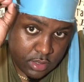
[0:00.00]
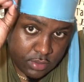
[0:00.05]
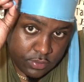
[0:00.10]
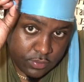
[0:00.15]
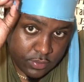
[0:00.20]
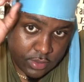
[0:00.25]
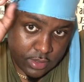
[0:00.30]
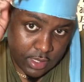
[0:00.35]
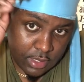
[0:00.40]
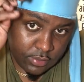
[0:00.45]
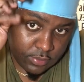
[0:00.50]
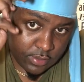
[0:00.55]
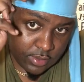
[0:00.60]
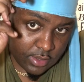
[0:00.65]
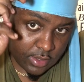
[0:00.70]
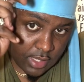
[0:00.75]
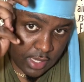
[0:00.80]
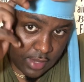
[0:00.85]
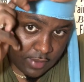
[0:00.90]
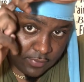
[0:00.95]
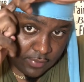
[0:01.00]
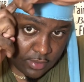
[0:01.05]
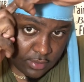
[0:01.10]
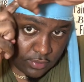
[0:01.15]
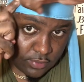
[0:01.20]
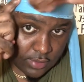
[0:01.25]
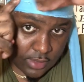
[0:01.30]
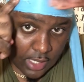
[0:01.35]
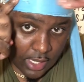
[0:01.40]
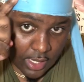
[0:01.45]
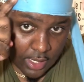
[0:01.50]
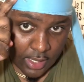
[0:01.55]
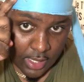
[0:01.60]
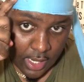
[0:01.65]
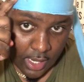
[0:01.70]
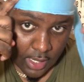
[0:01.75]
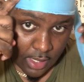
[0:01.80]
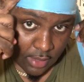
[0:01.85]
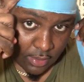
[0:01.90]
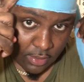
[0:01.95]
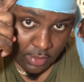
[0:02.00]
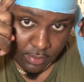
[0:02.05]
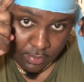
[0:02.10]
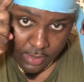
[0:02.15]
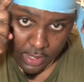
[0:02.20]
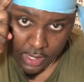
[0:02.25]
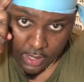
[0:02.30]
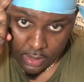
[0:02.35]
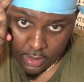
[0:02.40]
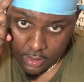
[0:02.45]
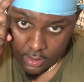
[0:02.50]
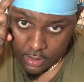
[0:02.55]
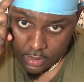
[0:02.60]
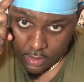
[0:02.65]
without having to tie a knot in the back.